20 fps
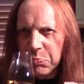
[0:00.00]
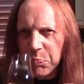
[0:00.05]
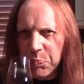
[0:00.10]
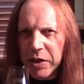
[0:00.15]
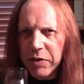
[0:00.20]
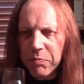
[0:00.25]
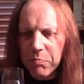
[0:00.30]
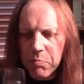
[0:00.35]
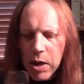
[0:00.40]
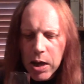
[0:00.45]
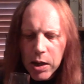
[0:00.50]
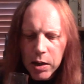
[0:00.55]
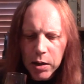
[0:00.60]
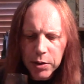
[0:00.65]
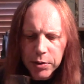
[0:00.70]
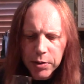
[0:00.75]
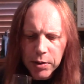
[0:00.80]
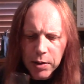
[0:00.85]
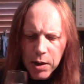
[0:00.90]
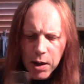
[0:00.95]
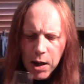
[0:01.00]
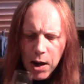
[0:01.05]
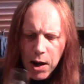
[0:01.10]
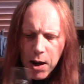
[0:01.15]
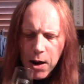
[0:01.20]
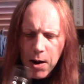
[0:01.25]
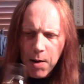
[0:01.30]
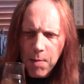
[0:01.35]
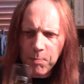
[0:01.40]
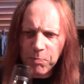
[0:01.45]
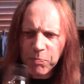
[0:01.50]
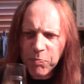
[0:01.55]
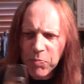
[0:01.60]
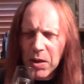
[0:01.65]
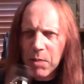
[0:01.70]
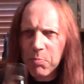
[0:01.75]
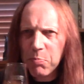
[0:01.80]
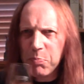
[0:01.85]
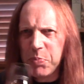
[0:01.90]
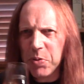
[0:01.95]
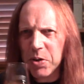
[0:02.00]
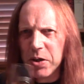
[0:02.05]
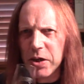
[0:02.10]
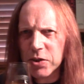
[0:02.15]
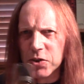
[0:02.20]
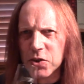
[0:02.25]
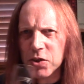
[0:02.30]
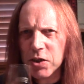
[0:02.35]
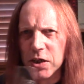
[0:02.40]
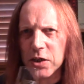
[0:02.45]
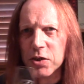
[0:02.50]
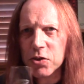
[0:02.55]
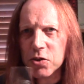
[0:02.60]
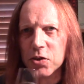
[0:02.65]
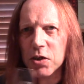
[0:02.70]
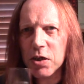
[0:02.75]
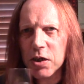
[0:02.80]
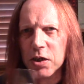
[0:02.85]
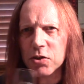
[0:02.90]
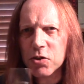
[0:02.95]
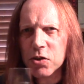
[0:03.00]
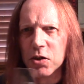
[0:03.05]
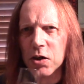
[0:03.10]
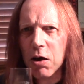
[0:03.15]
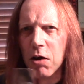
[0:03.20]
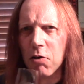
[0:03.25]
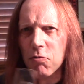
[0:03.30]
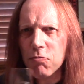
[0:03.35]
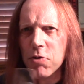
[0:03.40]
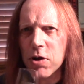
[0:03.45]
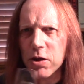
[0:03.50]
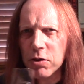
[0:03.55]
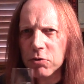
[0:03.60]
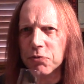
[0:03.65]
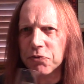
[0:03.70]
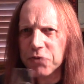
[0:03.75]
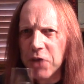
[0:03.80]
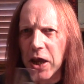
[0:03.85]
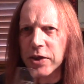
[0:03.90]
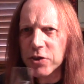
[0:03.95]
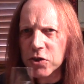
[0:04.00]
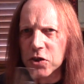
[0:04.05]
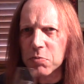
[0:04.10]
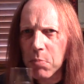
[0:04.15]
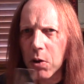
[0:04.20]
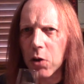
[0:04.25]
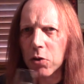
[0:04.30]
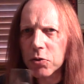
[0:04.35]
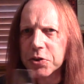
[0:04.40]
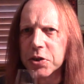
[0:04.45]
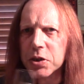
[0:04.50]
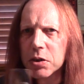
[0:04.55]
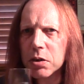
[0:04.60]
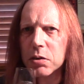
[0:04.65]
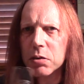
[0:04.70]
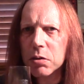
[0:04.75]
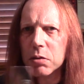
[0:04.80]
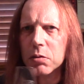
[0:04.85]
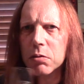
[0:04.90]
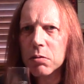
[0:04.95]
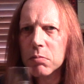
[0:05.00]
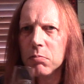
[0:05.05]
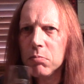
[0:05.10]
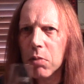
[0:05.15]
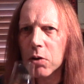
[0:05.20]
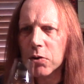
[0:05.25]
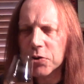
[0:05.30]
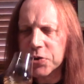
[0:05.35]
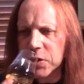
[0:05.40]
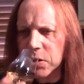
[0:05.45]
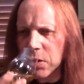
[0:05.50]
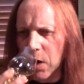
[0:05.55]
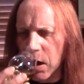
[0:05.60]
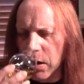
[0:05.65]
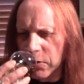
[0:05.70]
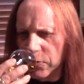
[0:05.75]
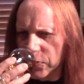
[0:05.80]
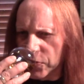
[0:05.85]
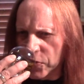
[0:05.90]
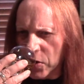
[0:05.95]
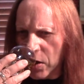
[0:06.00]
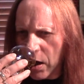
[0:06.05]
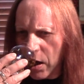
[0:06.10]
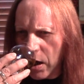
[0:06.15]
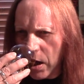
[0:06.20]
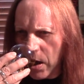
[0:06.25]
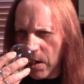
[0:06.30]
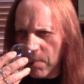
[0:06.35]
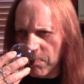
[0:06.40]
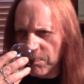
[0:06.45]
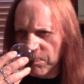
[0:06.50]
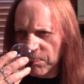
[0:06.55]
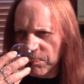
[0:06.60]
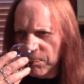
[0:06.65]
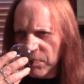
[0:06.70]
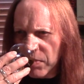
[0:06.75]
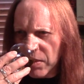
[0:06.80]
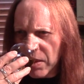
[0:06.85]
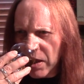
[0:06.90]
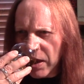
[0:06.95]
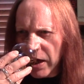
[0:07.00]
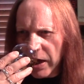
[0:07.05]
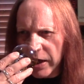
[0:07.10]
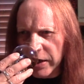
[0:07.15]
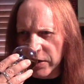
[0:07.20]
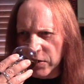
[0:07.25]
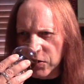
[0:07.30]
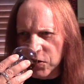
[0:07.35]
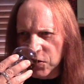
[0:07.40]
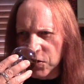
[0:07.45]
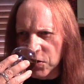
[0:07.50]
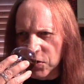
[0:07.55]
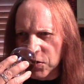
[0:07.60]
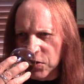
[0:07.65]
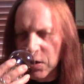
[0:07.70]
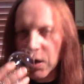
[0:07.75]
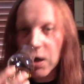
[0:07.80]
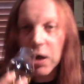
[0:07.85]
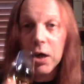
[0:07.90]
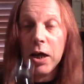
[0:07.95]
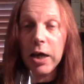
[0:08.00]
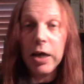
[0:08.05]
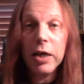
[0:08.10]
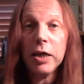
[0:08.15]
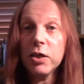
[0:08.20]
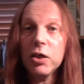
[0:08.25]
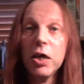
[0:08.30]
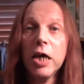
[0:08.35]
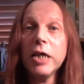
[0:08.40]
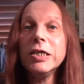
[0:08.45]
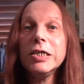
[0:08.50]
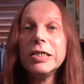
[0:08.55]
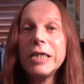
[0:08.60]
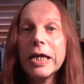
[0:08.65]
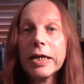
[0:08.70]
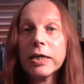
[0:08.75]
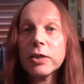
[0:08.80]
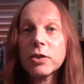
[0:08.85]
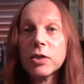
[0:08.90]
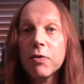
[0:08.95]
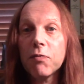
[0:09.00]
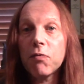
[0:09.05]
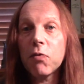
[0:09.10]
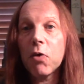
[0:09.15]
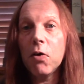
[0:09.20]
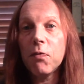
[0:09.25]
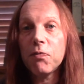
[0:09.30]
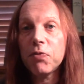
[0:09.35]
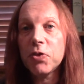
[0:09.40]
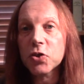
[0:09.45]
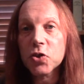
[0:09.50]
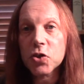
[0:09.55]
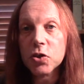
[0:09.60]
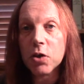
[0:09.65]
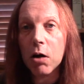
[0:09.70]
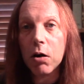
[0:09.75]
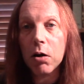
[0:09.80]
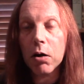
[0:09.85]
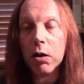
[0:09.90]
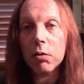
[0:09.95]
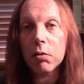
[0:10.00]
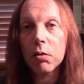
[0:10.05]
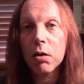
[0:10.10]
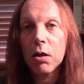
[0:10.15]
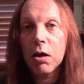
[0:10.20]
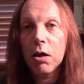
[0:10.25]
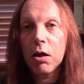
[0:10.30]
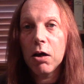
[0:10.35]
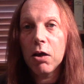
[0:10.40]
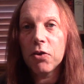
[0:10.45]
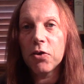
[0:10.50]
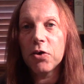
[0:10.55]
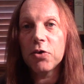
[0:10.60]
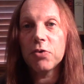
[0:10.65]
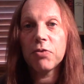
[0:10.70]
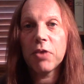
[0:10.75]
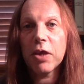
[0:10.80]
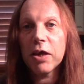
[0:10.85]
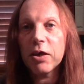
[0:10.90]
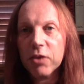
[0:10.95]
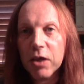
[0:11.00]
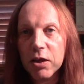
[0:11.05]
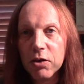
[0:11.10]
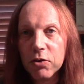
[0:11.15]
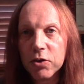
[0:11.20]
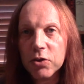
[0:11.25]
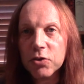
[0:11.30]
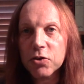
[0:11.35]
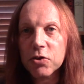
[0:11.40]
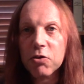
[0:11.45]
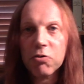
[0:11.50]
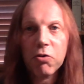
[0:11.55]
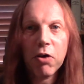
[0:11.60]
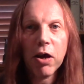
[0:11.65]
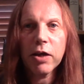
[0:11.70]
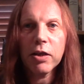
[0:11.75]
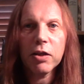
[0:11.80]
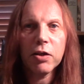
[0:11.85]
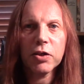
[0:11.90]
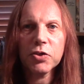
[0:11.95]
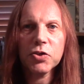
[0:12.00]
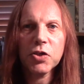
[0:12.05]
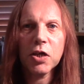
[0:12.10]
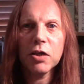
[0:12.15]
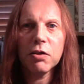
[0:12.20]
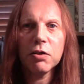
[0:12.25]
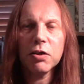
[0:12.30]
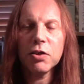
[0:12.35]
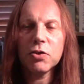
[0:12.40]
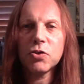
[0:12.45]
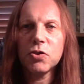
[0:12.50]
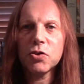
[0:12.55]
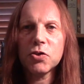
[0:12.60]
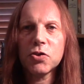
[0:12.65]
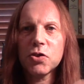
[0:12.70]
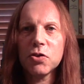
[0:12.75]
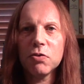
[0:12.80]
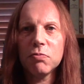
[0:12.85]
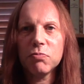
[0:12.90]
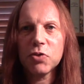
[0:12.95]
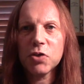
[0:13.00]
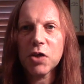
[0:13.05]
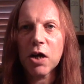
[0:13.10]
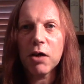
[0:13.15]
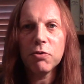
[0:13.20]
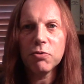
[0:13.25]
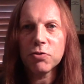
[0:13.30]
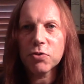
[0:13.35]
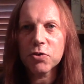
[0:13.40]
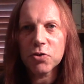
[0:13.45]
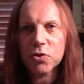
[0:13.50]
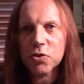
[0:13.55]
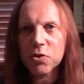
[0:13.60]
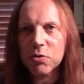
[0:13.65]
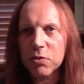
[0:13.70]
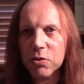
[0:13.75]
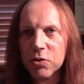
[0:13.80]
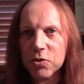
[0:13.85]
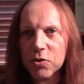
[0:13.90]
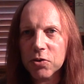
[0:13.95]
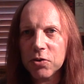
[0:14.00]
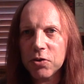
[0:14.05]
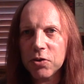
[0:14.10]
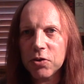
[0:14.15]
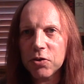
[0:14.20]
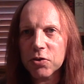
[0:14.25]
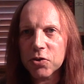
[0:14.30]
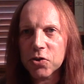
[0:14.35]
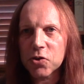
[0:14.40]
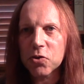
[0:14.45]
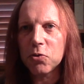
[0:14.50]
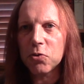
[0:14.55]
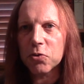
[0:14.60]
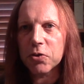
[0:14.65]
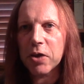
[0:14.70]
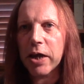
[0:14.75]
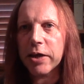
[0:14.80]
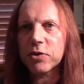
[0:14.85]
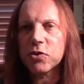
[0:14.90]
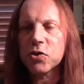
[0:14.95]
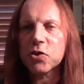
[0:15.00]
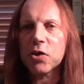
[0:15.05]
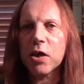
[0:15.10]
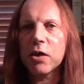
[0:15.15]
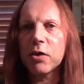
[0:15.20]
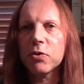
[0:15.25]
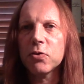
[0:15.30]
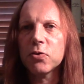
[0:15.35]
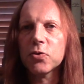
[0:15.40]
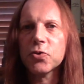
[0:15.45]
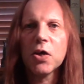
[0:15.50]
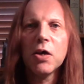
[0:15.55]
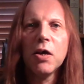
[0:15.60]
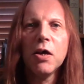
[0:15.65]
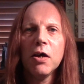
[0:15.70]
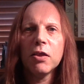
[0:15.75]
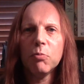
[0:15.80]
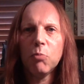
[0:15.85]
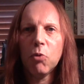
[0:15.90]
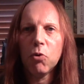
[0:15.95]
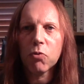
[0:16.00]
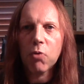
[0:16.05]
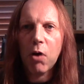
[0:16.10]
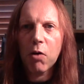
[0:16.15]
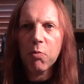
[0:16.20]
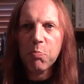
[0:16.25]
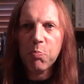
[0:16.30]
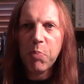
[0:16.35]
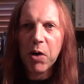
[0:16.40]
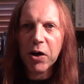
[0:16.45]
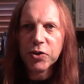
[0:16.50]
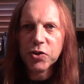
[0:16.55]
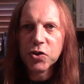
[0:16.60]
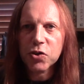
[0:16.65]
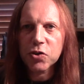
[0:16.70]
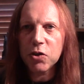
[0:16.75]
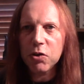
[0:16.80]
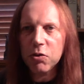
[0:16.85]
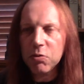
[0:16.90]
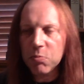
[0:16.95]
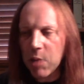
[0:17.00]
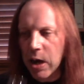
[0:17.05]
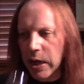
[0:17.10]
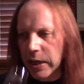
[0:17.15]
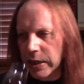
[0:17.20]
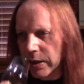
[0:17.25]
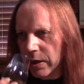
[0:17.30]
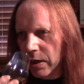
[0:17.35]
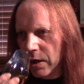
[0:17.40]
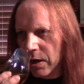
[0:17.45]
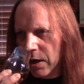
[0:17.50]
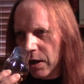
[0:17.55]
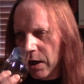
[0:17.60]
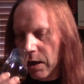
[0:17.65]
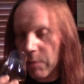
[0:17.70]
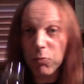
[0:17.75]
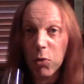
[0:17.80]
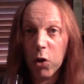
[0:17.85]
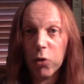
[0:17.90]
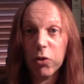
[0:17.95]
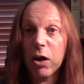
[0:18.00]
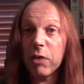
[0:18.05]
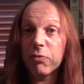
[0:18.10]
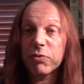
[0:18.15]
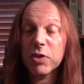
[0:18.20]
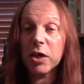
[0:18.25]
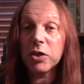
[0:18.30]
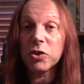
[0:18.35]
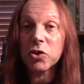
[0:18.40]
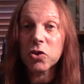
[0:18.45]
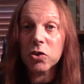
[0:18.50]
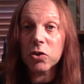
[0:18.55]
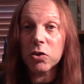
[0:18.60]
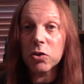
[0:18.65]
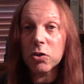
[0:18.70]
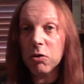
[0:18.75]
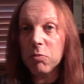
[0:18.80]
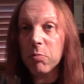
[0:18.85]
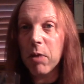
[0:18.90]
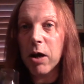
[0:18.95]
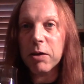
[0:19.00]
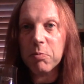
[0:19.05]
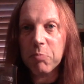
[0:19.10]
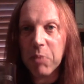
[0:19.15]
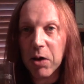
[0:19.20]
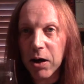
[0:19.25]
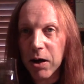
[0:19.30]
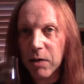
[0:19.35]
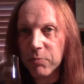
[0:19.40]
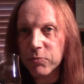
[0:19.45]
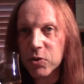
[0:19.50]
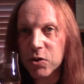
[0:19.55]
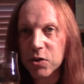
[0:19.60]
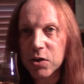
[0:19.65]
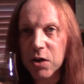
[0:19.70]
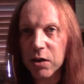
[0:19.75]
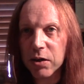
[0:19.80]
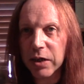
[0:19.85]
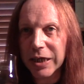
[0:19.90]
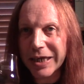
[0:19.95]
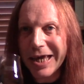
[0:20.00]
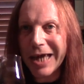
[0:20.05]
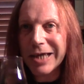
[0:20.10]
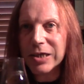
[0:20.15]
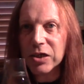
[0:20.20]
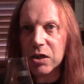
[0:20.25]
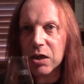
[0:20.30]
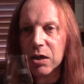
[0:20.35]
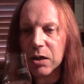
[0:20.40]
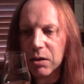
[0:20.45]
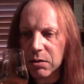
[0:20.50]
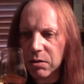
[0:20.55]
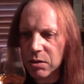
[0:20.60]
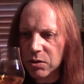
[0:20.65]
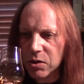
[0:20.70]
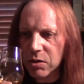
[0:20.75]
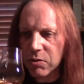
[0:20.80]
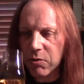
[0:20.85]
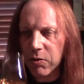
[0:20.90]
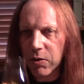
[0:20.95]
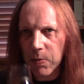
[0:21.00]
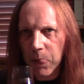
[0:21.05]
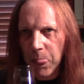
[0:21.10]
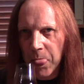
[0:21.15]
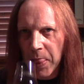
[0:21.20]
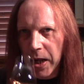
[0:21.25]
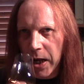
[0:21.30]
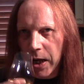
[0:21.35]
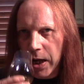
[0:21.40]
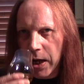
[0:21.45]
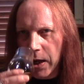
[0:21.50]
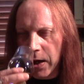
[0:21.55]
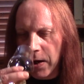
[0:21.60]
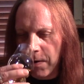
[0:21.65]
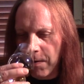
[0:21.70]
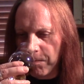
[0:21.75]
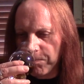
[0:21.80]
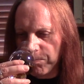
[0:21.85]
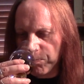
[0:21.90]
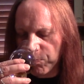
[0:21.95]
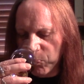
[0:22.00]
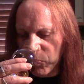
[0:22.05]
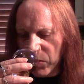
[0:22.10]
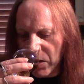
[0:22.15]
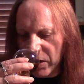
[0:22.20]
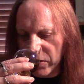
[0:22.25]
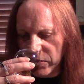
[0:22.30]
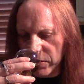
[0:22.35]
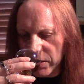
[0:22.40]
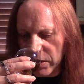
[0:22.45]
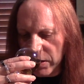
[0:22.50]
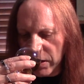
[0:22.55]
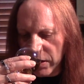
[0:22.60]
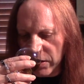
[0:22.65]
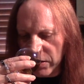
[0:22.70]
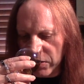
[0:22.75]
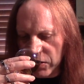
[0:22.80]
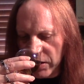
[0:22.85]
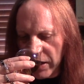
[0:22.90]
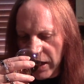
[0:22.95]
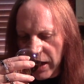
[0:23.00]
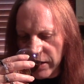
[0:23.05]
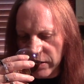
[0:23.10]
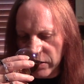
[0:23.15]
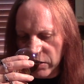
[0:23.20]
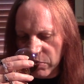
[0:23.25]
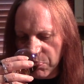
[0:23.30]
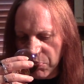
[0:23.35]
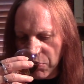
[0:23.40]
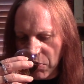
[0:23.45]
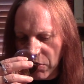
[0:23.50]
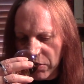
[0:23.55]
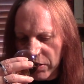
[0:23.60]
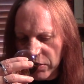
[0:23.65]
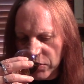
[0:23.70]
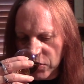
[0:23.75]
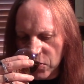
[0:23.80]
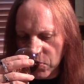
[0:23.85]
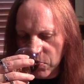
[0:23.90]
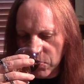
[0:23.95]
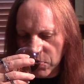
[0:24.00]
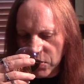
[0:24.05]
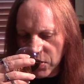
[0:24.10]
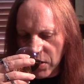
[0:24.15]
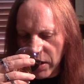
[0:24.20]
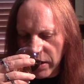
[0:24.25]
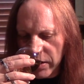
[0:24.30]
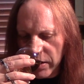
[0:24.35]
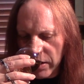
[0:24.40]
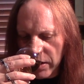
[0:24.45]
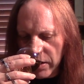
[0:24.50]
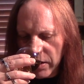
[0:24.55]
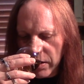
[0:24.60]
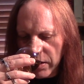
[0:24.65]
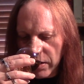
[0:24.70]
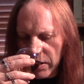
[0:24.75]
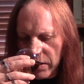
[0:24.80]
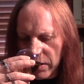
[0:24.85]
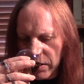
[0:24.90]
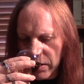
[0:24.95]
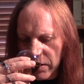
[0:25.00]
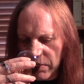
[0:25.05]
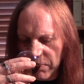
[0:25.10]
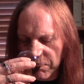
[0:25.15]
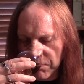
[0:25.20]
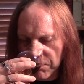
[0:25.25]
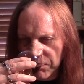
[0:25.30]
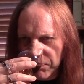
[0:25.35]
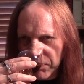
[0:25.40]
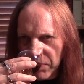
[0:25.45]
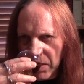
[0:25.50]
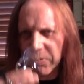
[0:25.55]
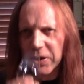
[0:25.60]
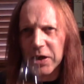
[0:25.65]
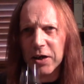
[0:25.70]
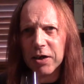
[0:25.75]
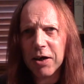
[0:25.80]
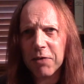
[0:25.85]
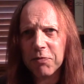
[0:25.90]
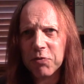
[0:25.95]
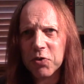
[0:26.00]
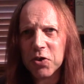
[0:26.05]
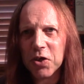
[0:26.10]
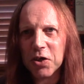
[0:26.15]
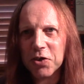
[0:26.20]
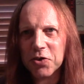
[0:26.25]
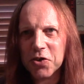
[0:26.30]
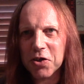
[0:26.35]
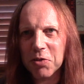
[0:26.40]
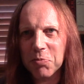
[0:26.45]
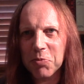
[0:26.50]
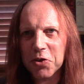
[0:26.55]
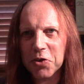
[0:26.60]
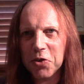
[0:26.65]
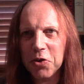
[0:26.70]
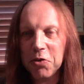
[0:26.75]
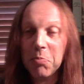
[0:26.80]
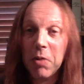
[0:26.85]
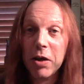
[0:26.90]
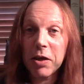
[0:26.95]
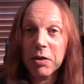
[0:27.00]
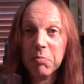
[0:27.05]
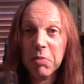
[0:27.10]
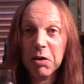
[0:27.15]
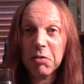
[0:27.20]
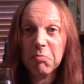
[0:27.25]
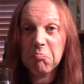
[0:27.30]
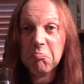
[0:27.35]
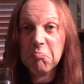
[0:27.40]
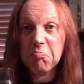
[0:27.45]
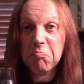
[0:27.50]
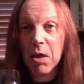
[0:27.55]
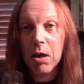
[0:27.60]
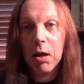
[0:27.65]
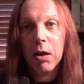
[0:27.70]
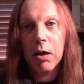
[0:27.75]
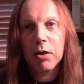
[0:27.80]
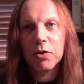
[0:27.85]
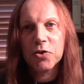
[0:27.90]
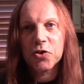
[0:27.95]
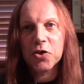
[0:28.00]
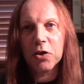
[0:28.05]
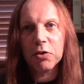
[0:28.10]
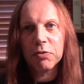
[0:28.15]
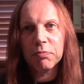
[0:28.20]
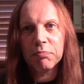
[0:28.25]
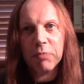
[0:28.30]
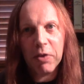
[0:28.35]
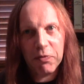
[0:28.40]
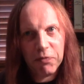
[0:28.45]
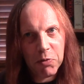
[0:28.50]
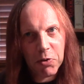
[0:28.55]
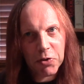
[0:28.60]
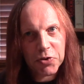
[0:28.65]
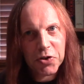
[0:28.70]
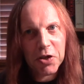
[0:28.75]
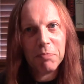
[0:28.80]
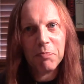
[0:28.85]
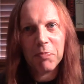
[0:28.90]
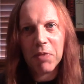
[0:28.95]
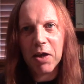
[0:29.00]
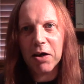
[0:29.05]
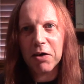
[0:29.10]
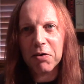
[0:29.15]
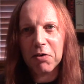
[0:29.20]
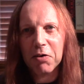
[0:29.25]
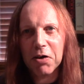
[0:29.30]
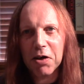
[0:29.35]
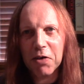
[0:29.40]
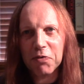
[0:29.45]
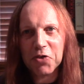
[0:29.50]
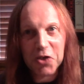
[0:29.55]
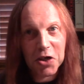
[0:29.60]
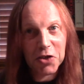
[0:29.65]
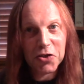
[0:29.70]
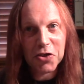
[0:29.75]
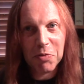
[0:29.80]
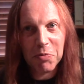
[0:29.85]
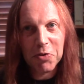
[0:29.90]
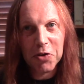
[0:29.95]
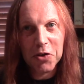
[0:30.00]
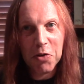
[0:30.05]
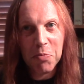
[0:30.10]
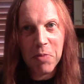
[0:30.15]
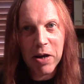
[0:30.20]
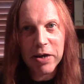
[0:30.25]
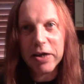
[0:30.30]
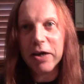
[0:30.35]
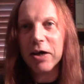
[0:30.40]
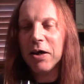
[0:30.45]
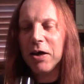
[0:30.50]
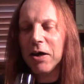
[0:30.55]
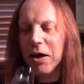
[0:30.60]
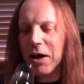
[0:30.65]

bit of melon. But it's a real dense, malty nose. And it's just indicative of the style that they're looking to create. Like I said, it just shows the short-necked stills, the more robust new make. Not that I've tasted the new make, but I'm just kind of guessing, considering the end product, shall we say. I mean, I'd love to taste some of the new make, but Shilton, if you're watching, I'd love to taste some of the new make.